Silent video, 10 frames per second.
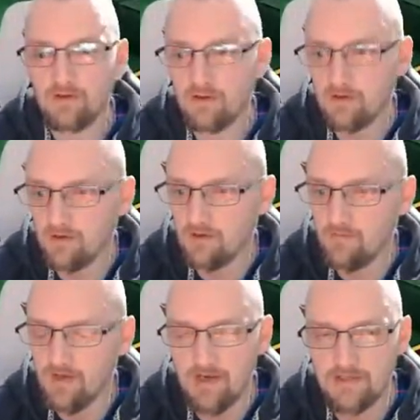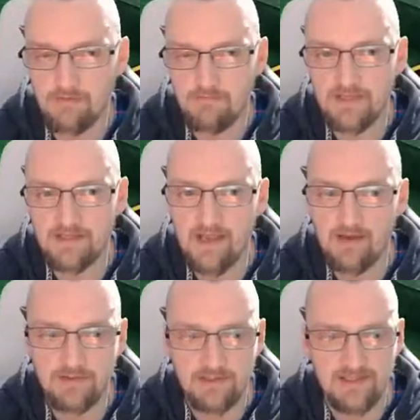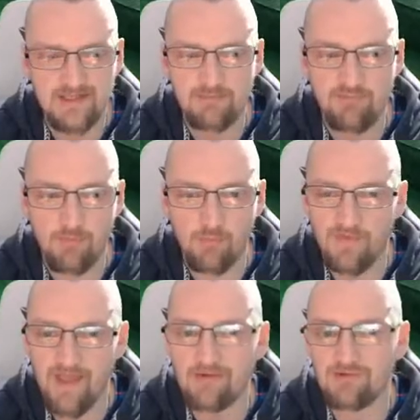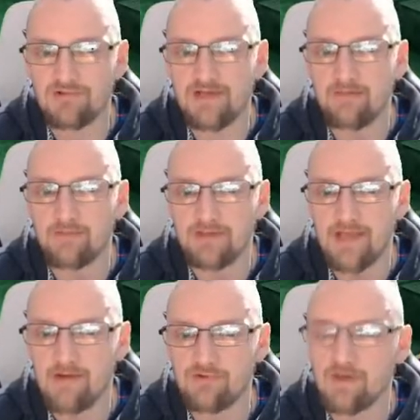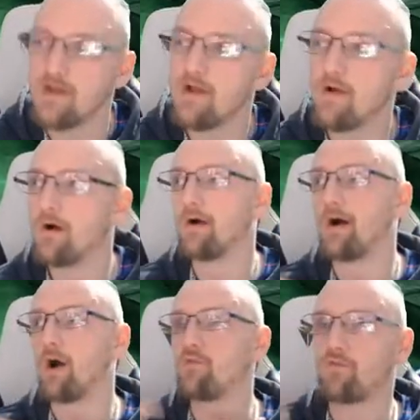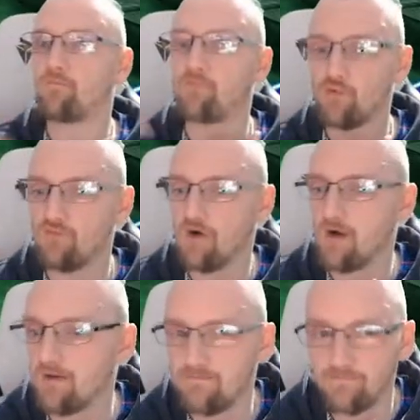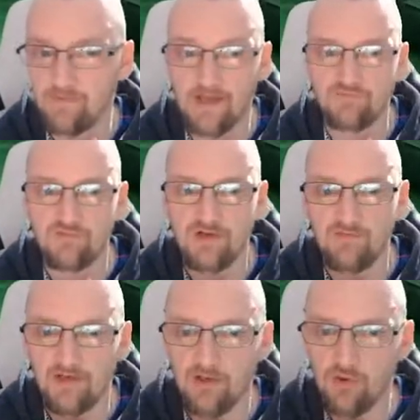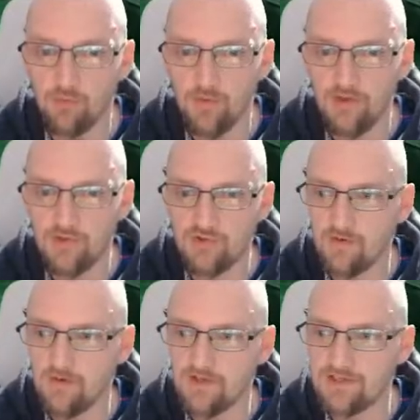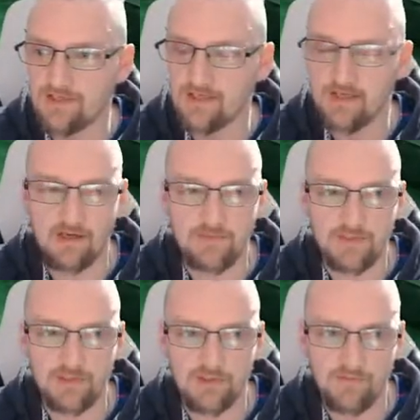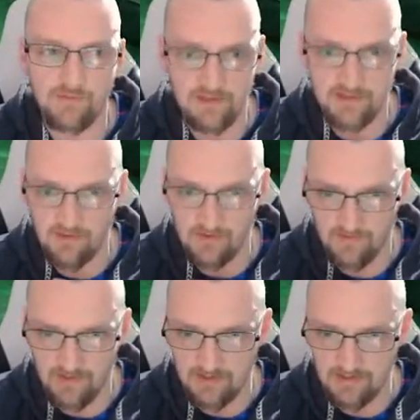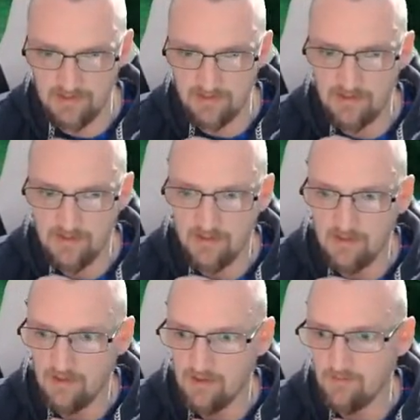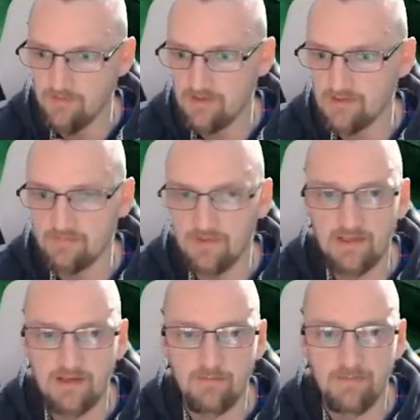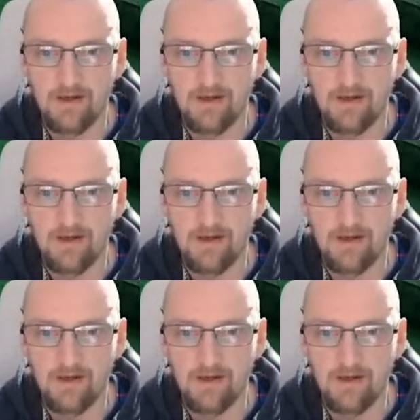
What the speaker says: Unless I miscounted. This is the problem with counter attack, because over a full run, yeah, it's really, really cool. But when you're trying to actually set it up to look at things like this, it does make it a bit